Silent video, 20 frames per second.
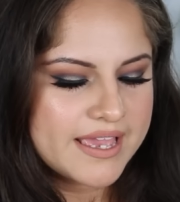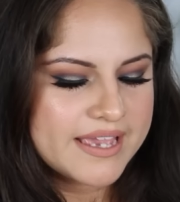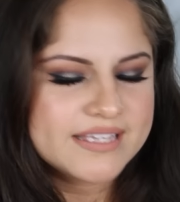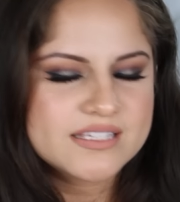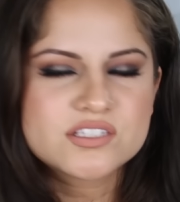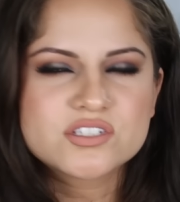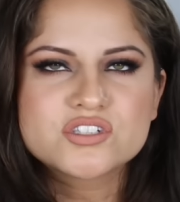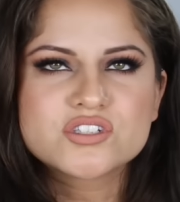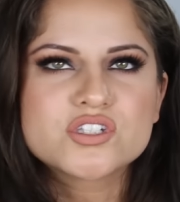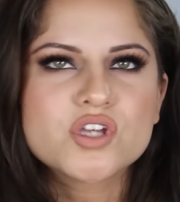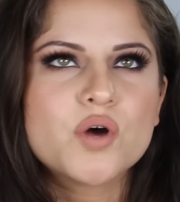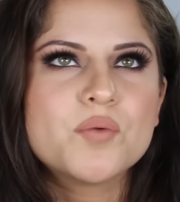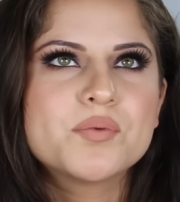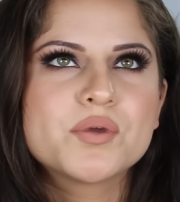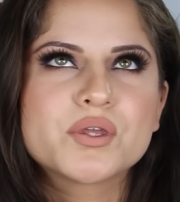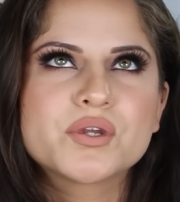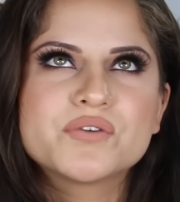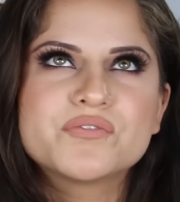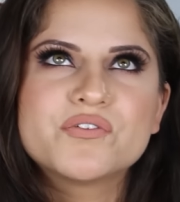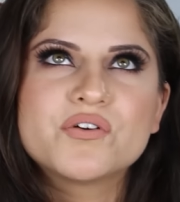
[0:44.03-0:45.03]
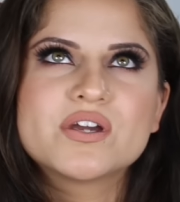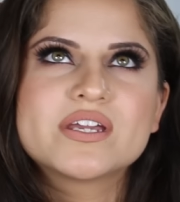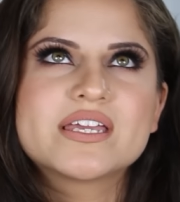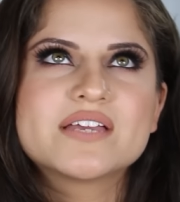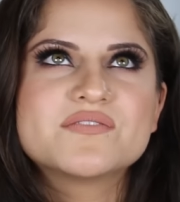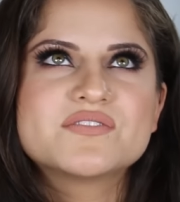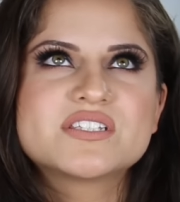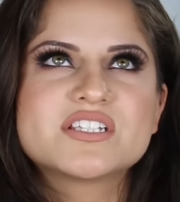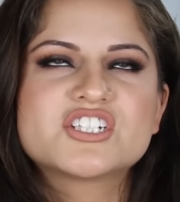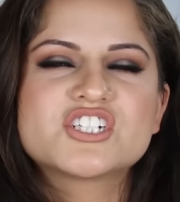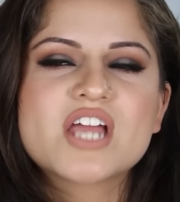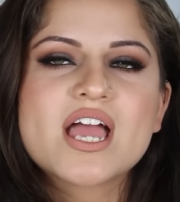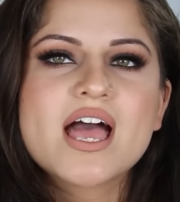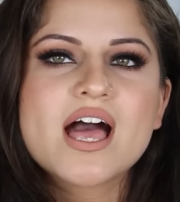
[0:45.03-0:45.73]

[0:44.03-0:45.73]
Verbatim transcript: It's so beautiful. It gives such a